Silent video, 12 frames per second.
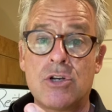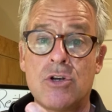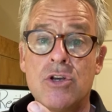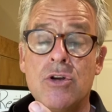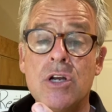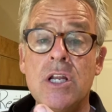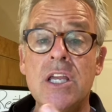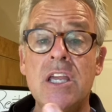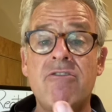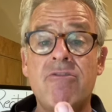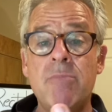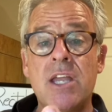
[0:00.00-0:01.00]
So you're going to
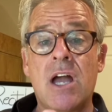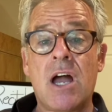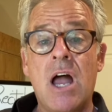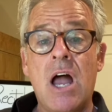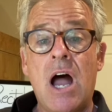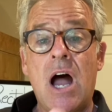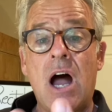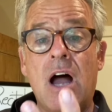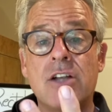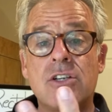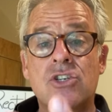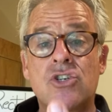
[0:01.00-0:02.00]
give me a
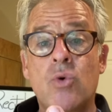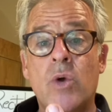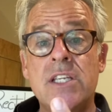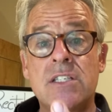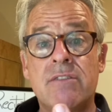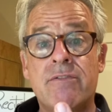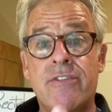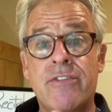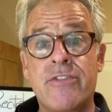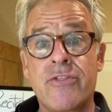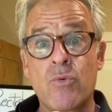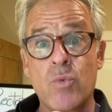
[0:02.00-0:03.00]
choice of
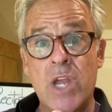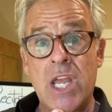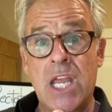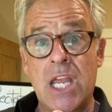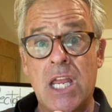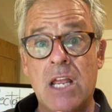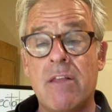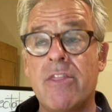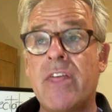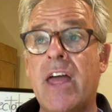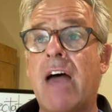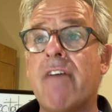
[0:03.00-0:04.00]
3
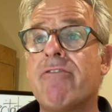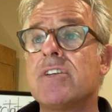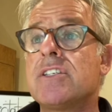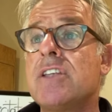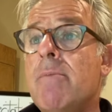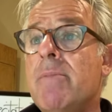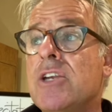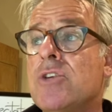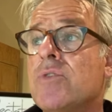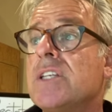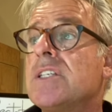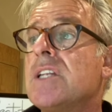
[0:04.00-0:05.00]
that for some
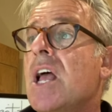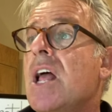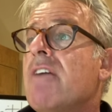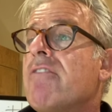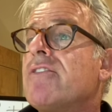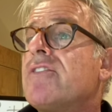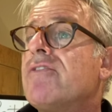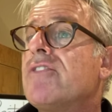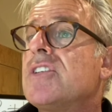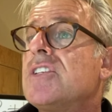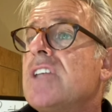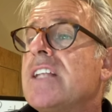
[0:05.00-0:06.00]
interest,
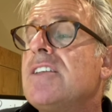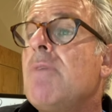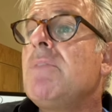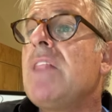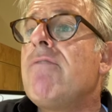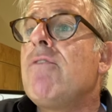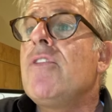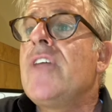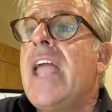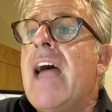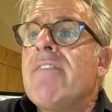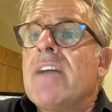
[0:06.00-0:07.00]
at some level,
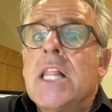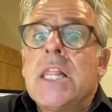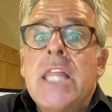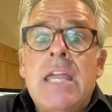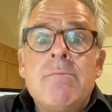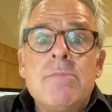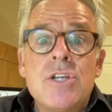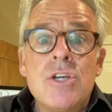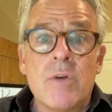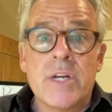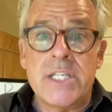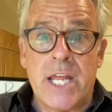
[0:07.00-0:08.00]
they have a claim to
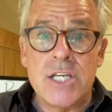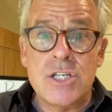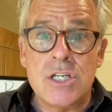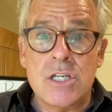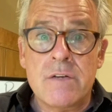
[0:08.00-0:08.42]
your attention.